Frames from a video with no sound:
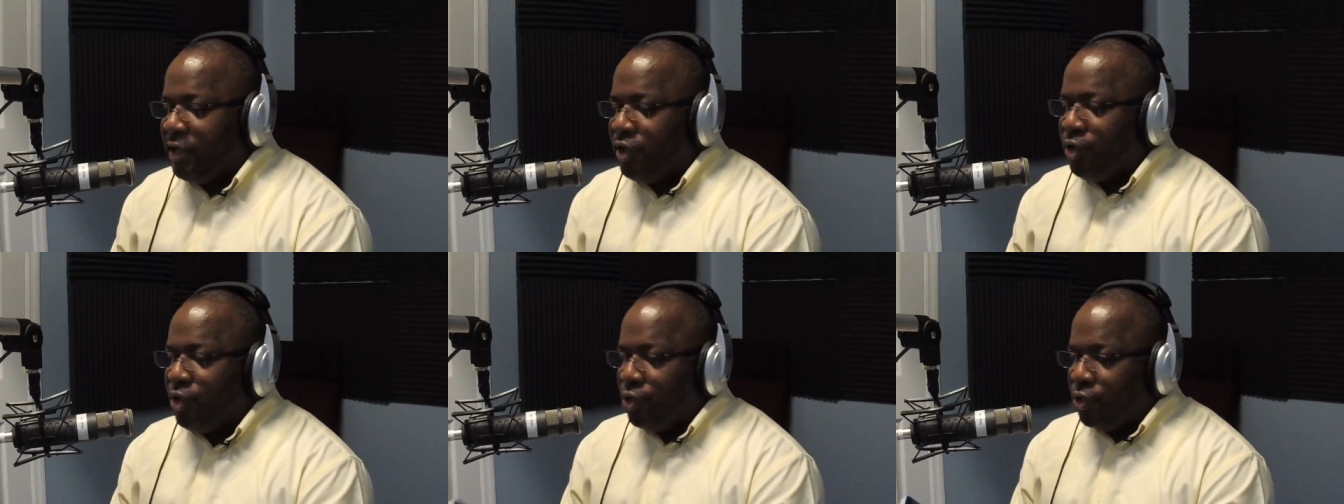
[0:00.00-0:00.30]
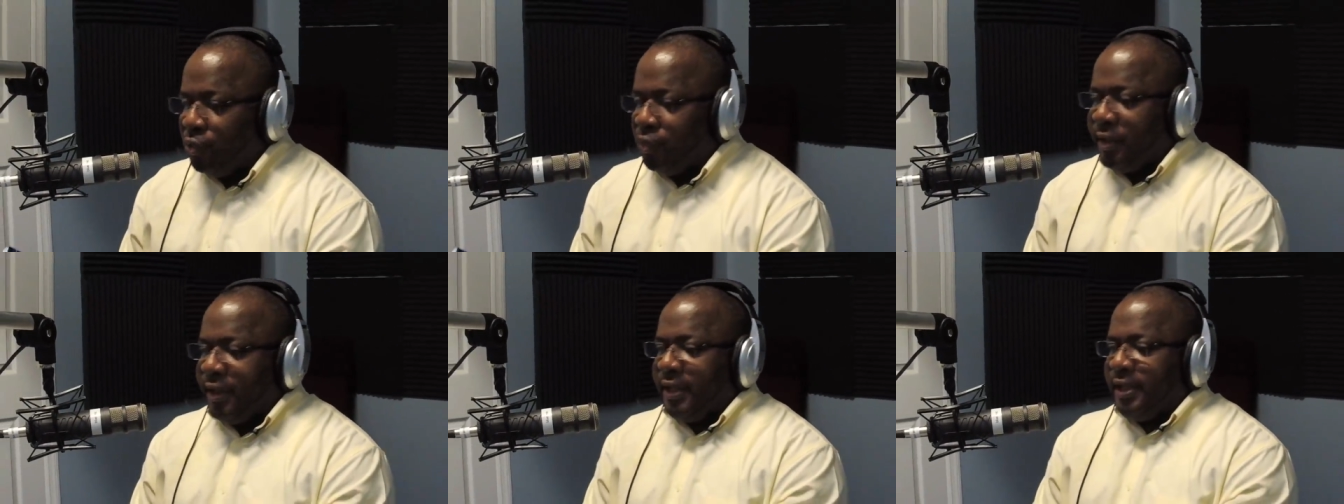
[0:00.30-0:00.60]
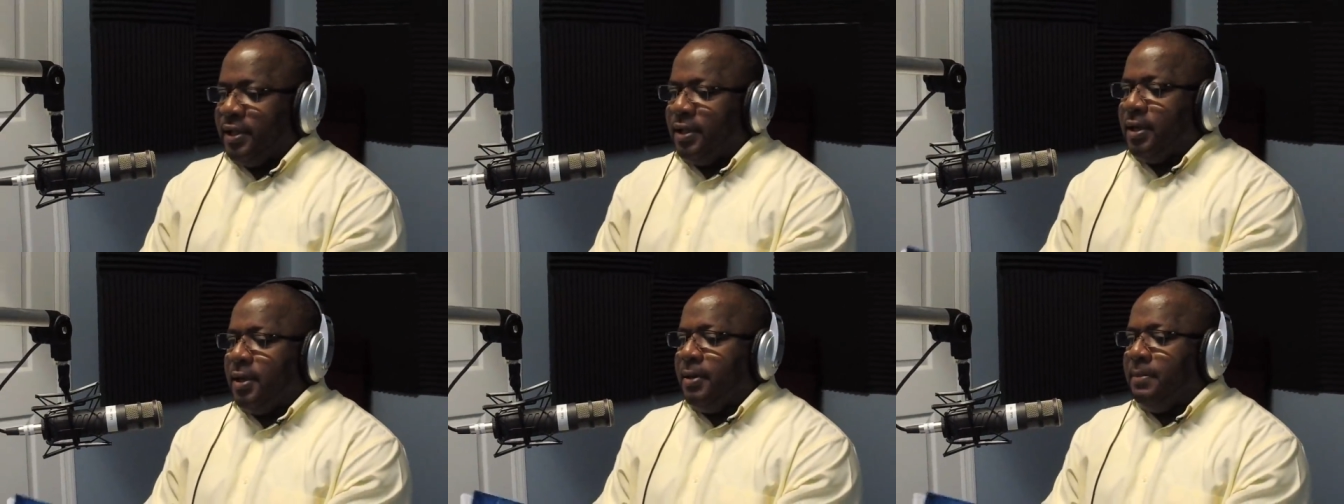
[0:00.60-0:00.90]

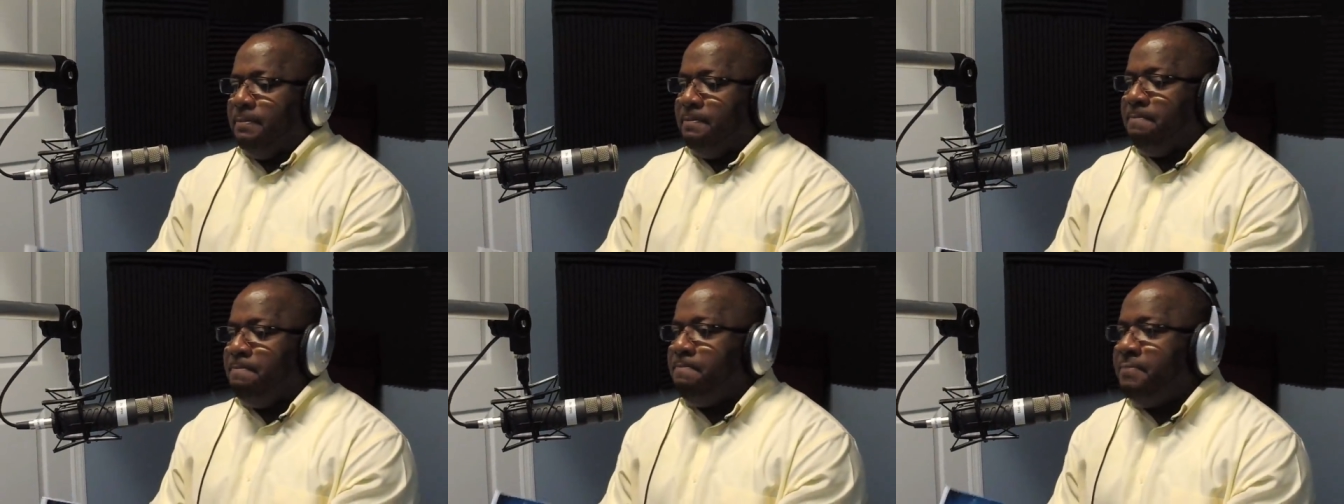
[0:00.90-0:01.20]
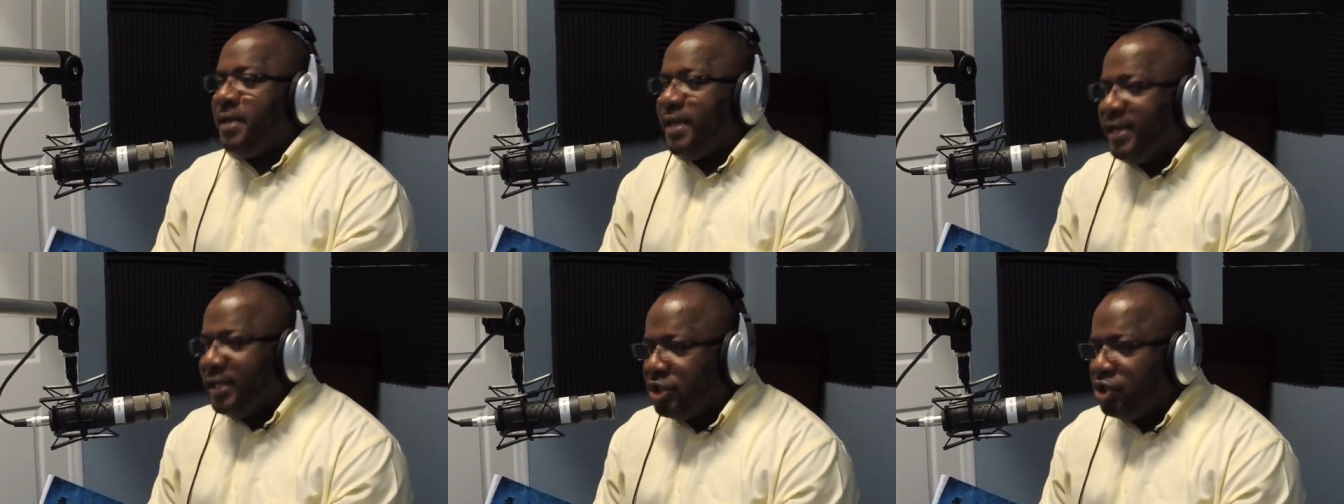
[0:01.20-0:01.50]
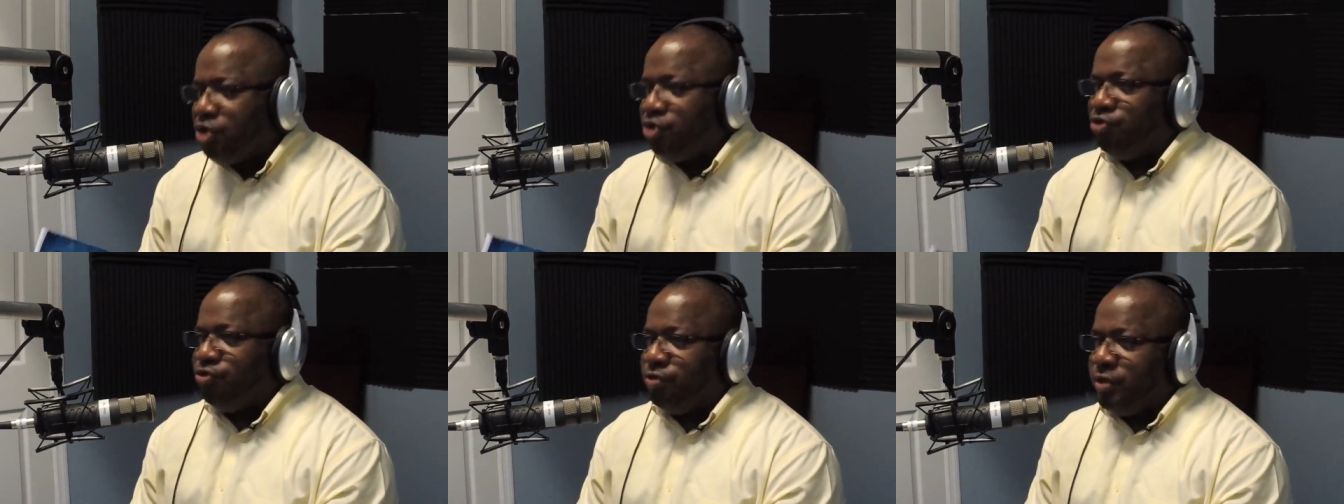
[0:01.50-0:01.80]
Ewing
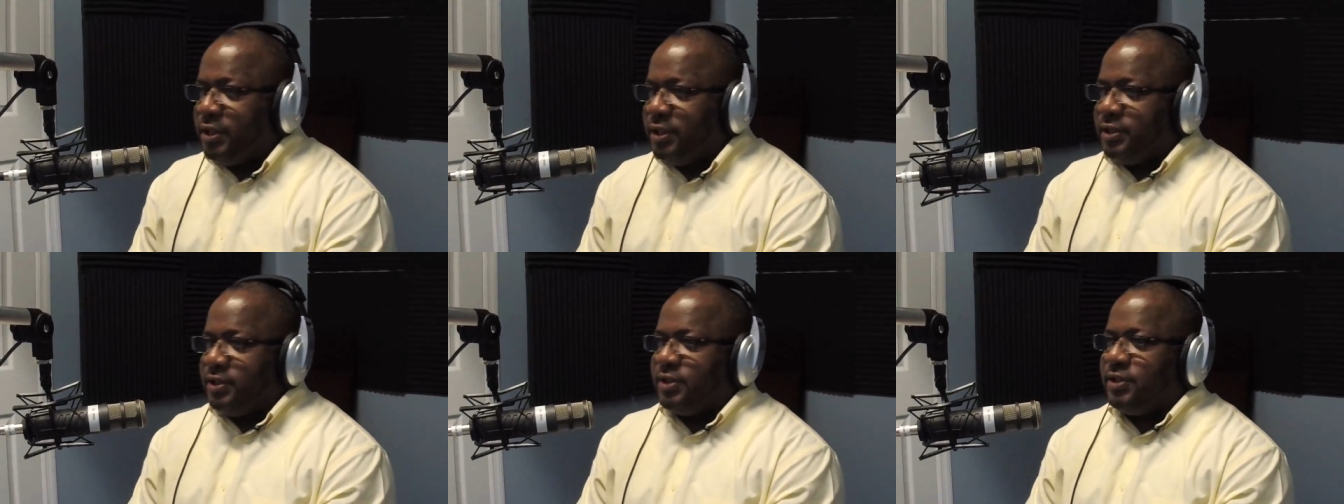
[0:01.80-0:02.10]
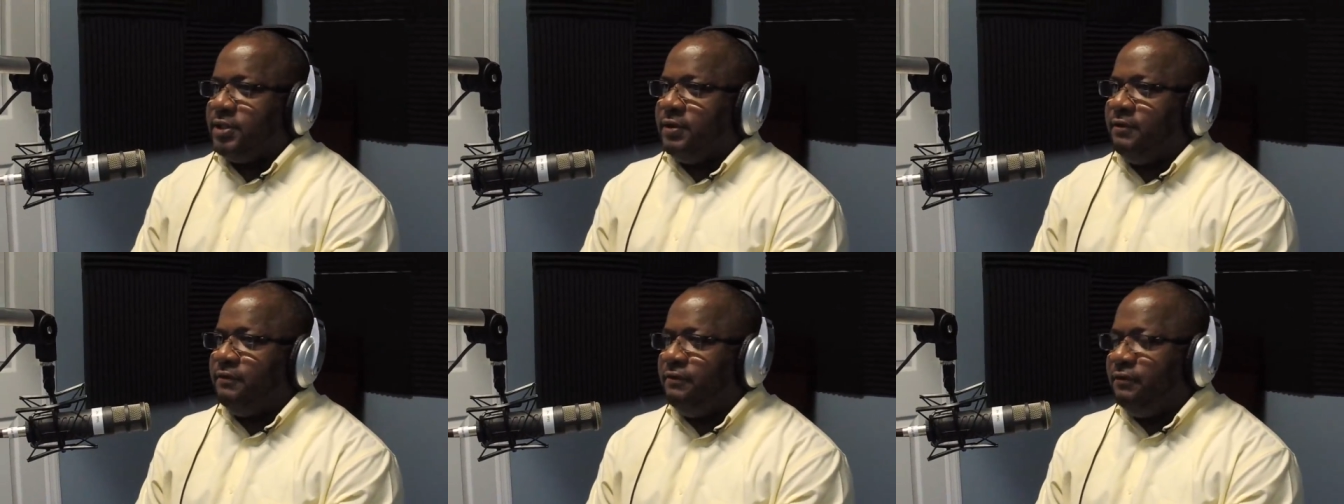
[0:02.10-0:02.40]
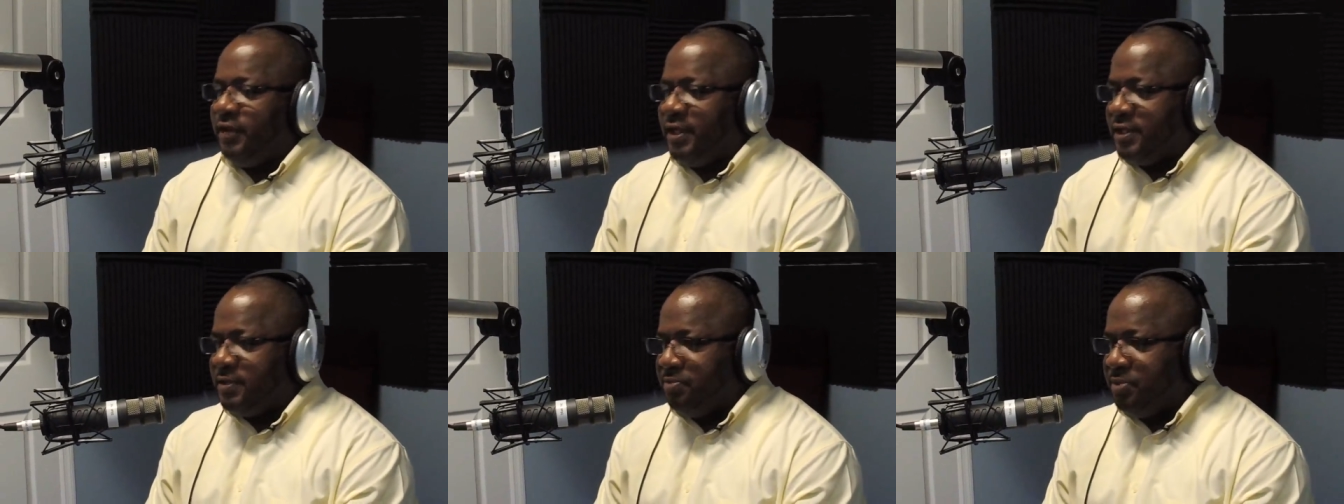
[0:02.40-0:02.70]
Ministries
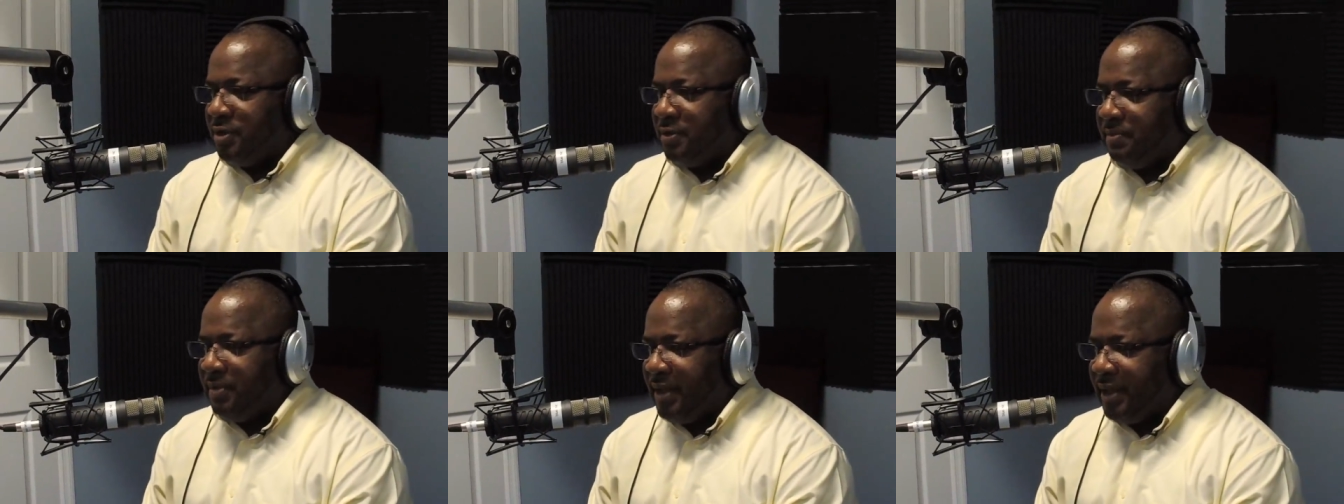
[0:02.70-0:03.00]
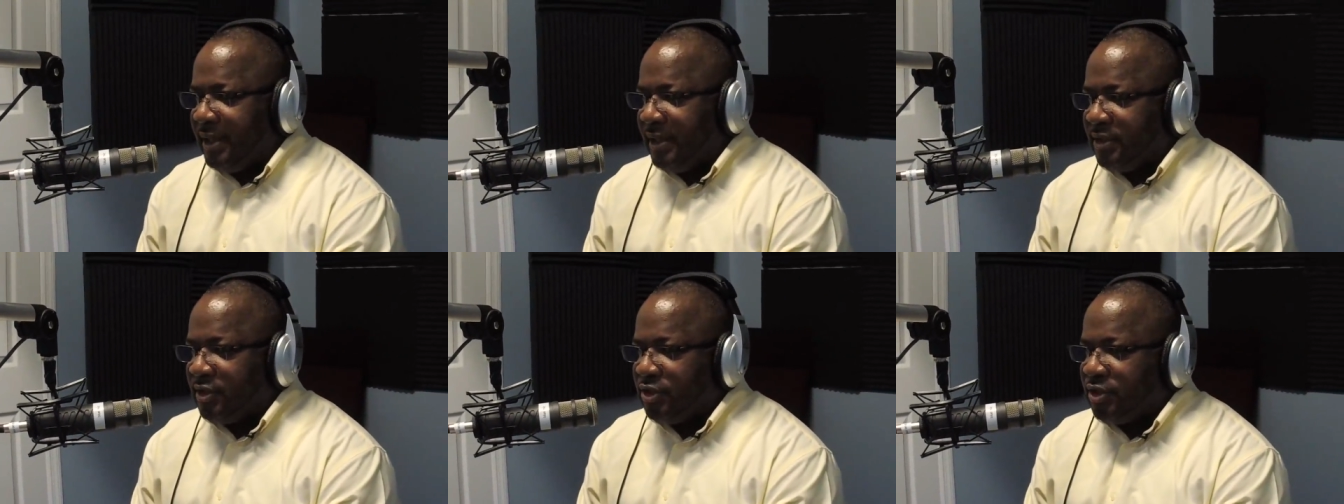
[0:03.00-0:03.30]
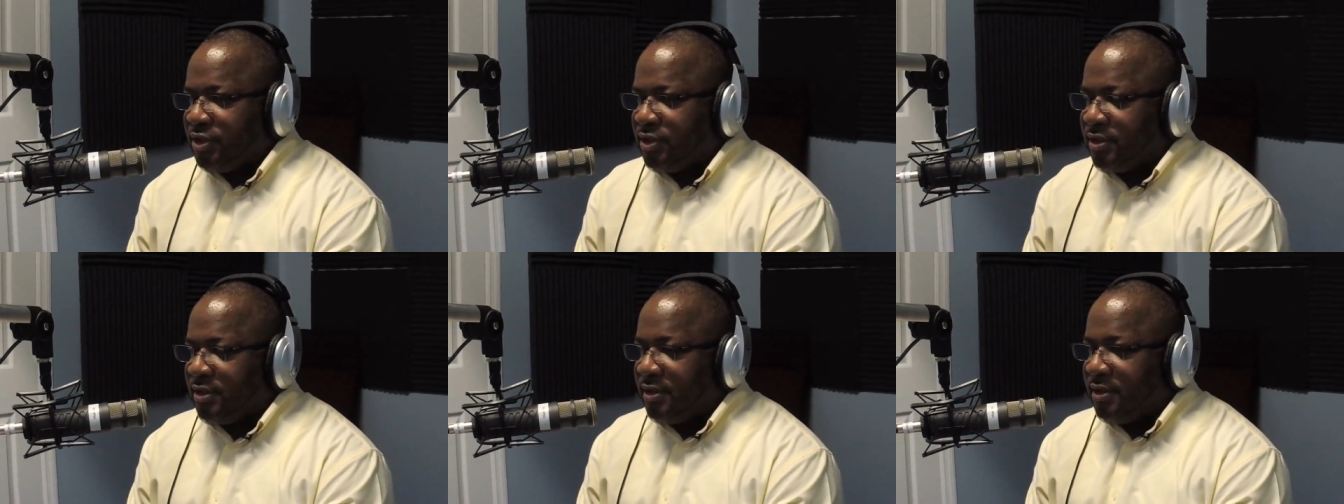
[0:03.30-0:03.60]
Facebook
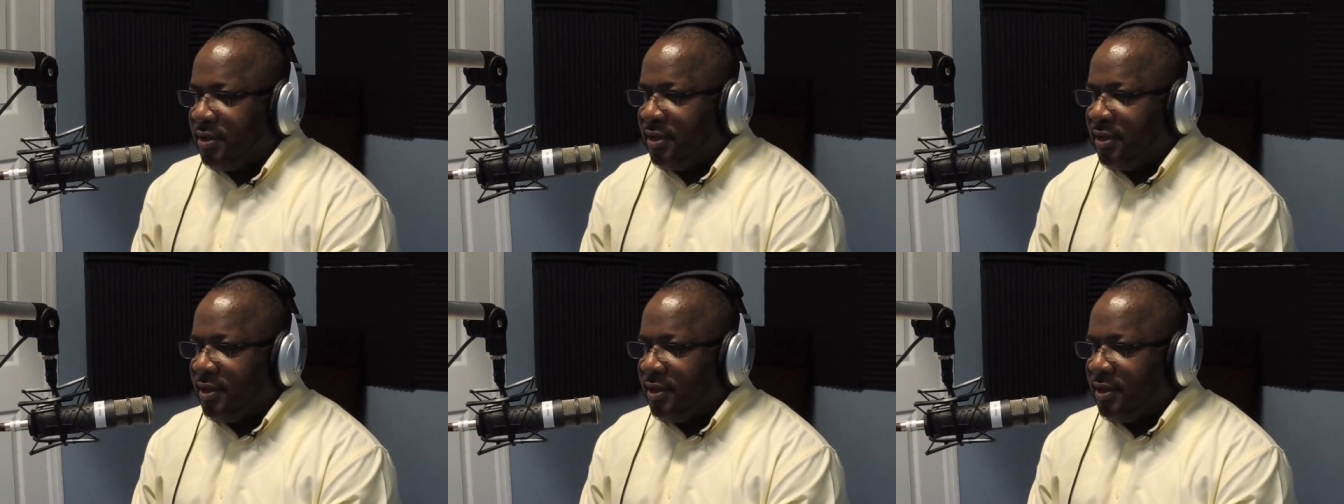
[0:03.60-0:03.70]
page.